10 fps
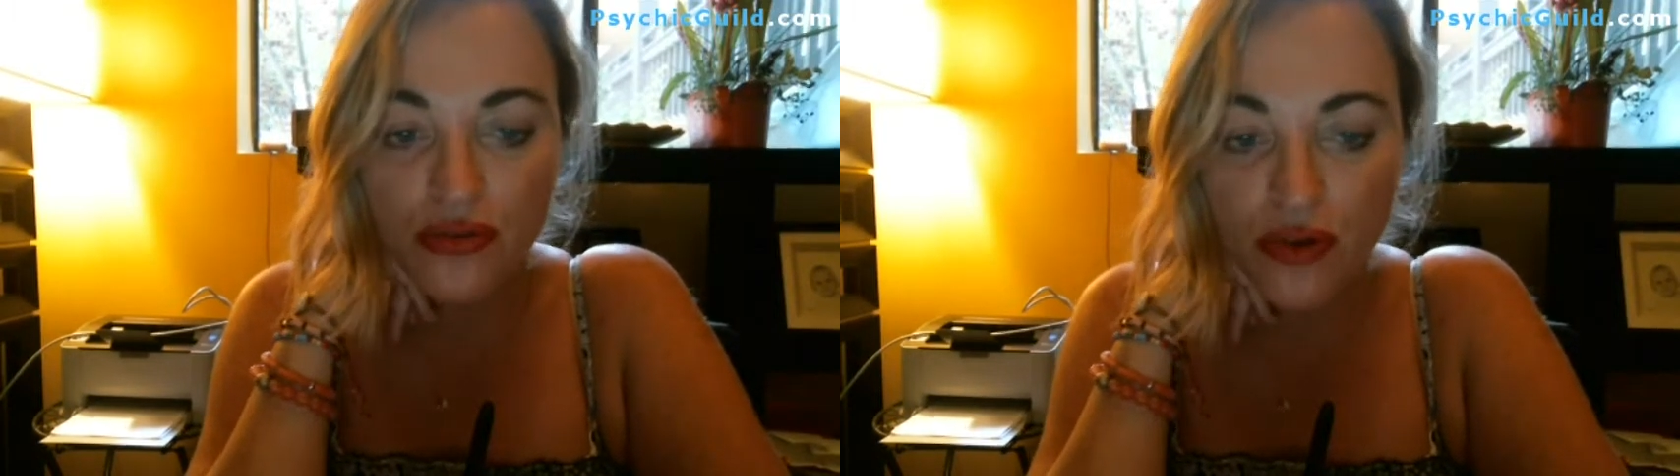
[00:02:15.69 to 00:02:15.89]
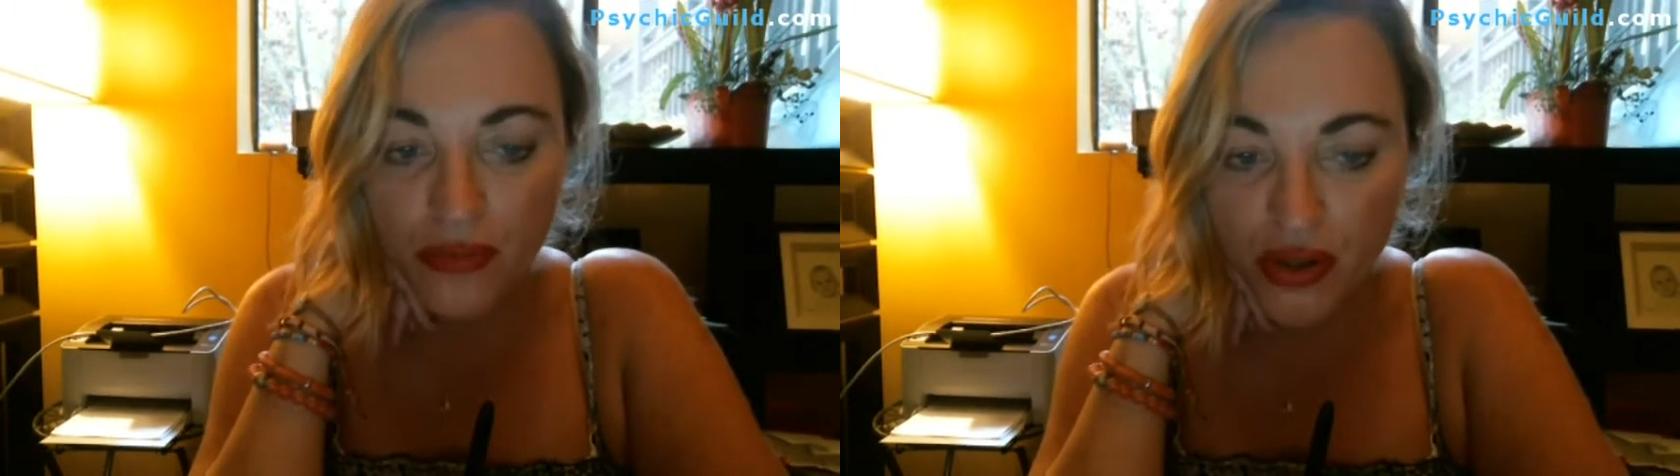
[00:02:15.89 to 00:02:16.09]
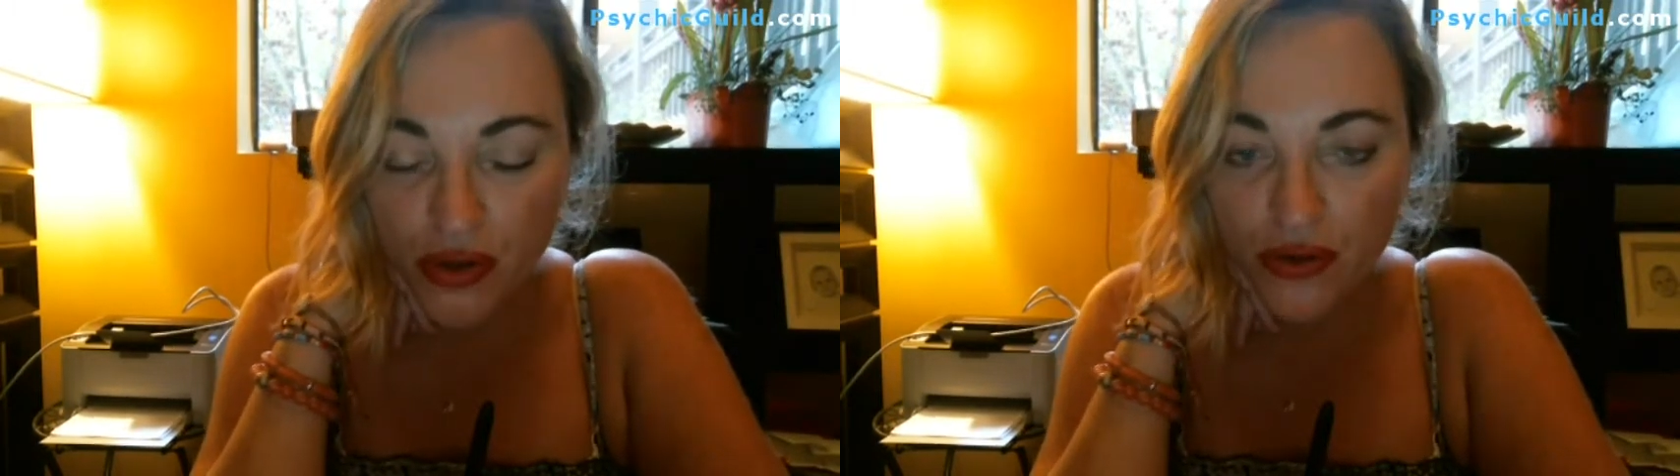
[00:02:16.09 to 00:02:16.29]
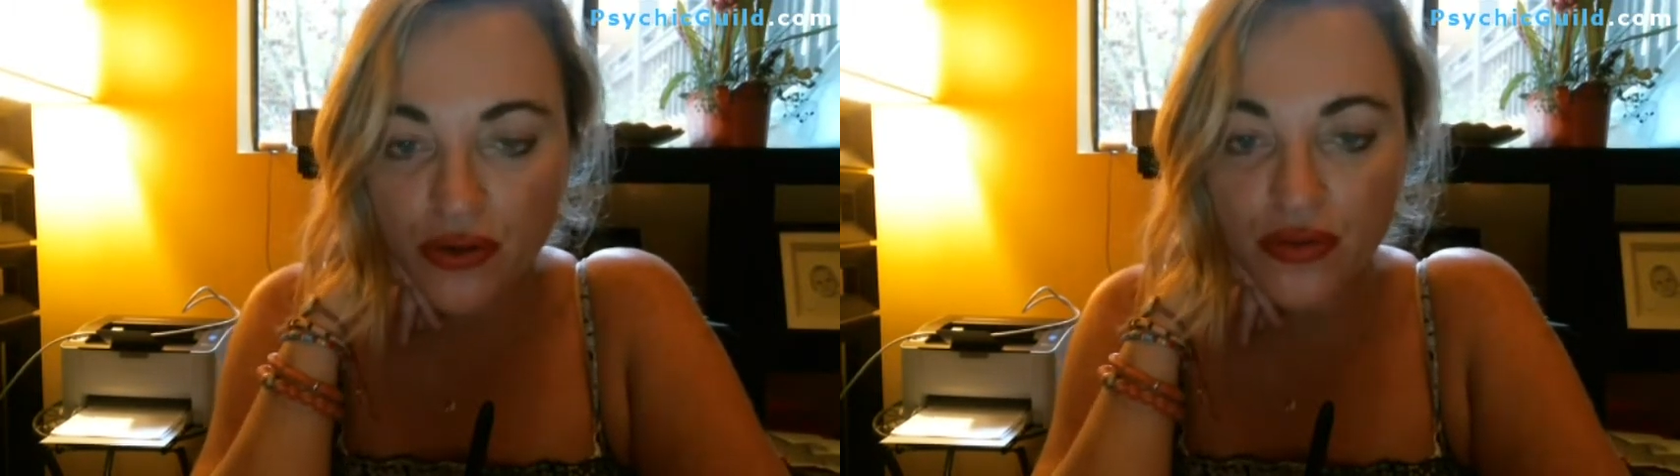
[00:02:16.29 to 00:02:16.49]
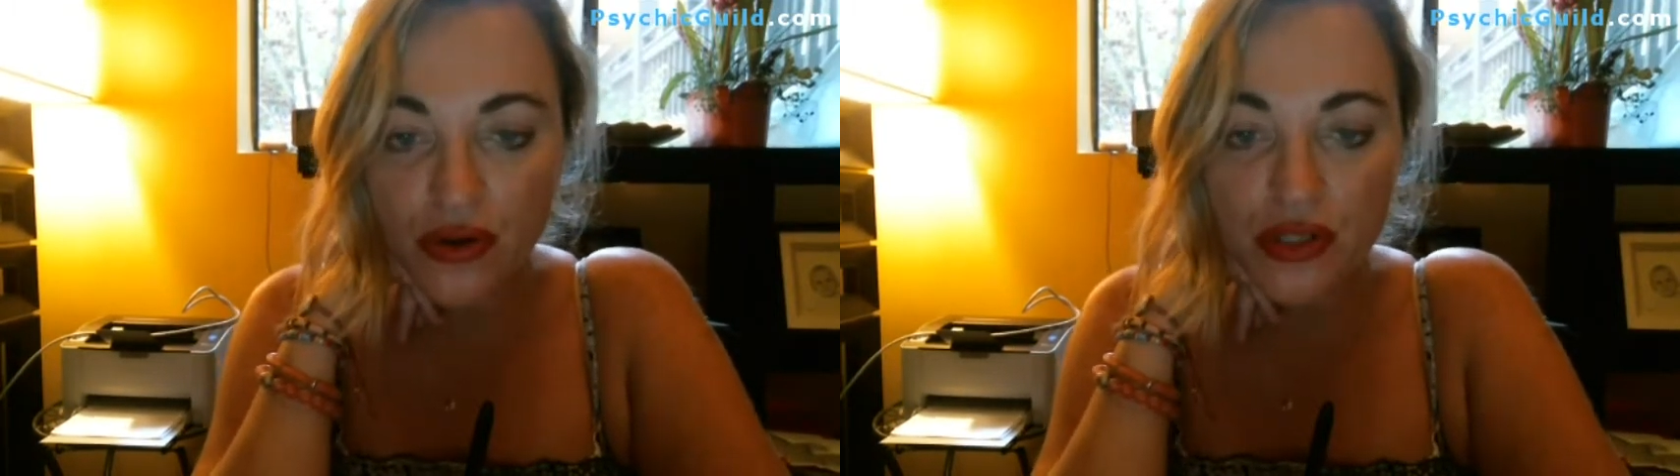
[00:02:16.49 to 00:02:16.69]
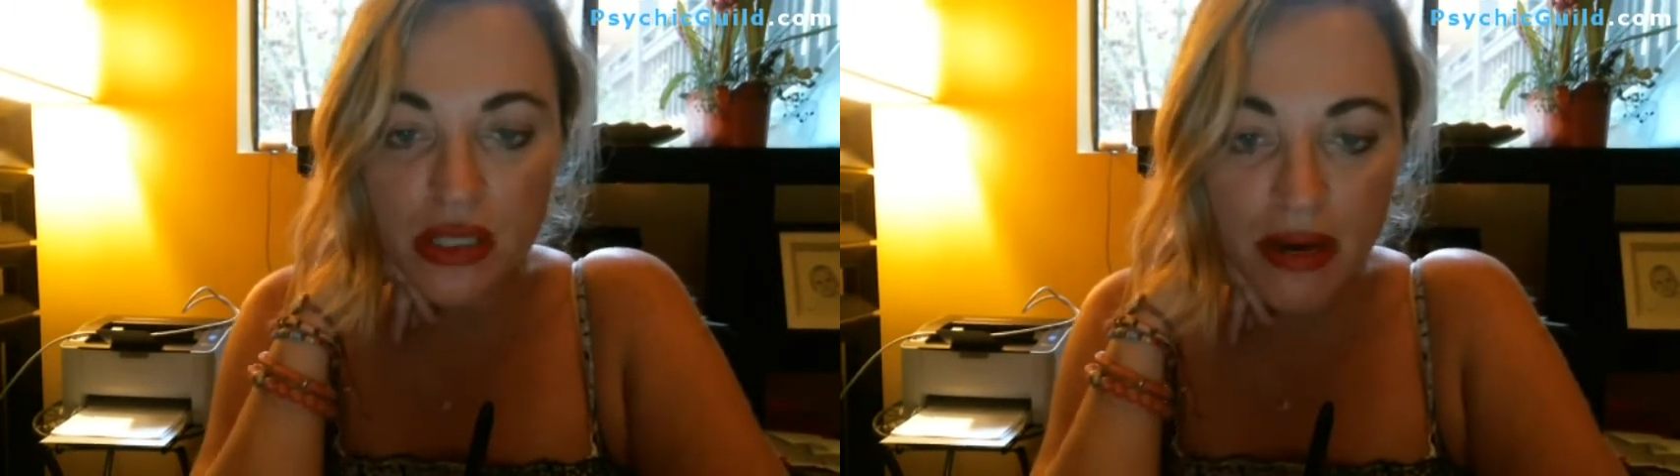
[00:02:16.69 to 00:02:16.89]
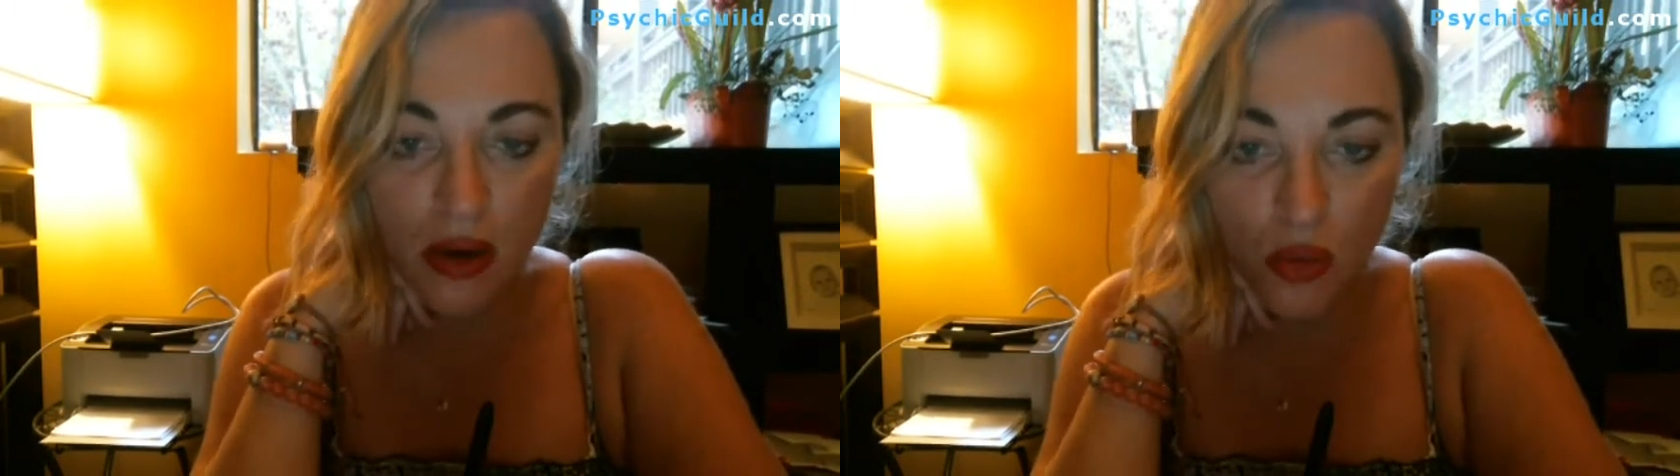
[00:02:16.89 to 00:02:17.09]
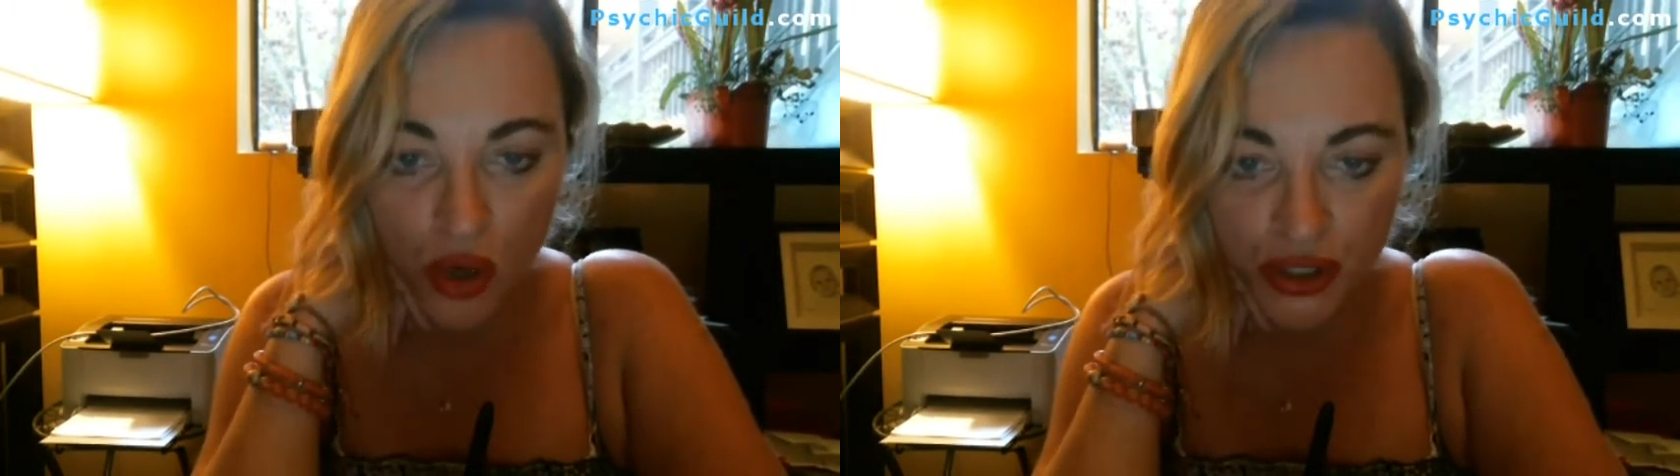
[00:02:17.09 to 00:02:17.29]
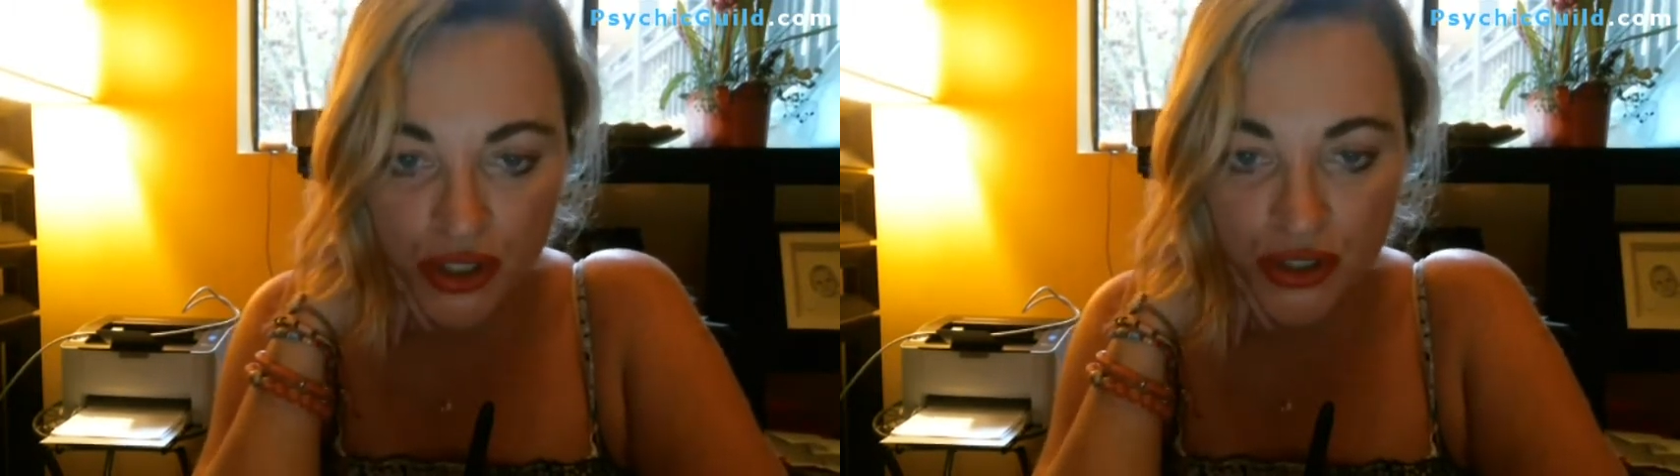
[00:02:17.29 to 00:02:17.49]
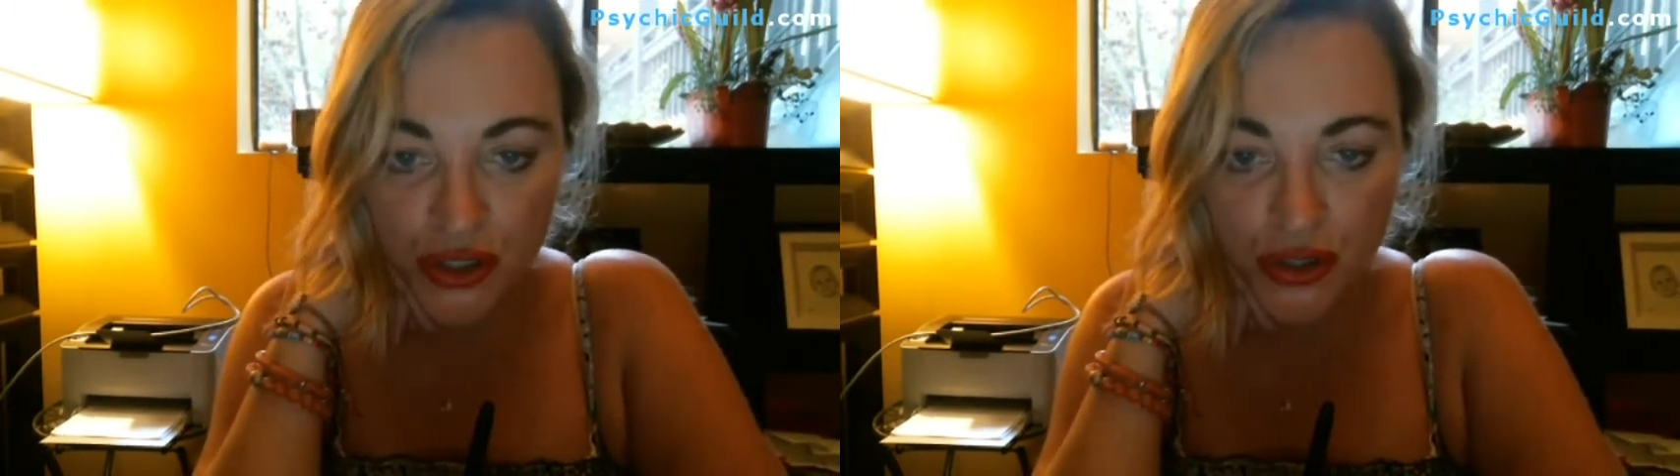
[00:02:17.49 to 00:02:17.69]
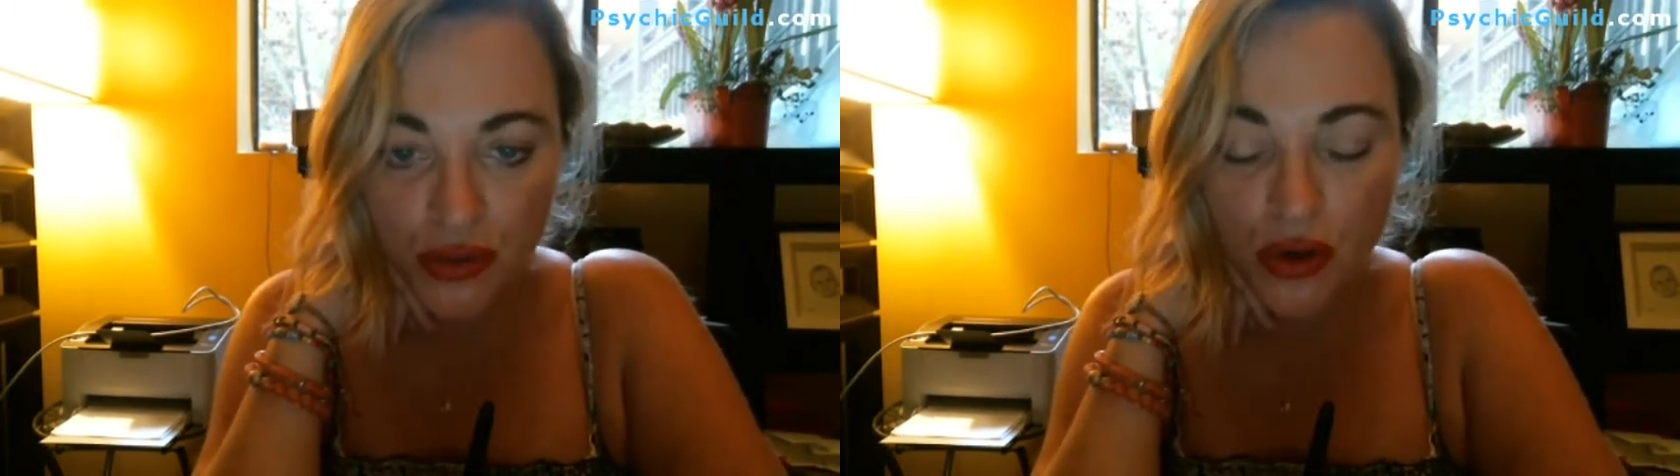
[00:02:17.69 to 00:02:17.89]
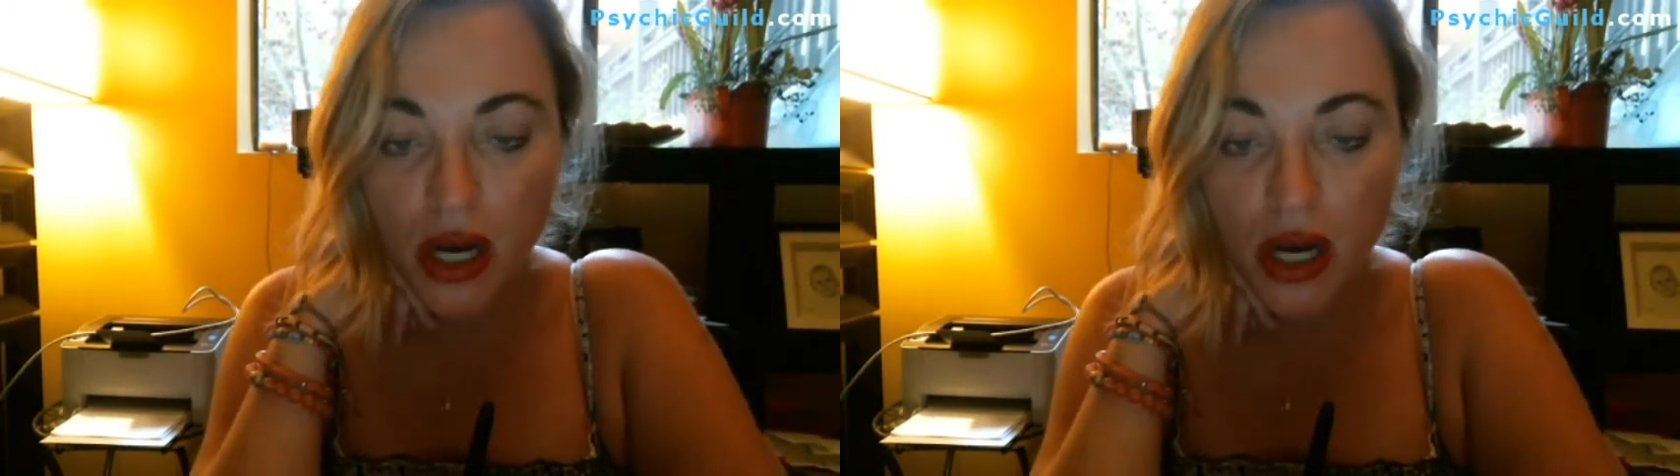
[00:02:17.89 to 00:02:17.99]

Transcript: from the universe about what to do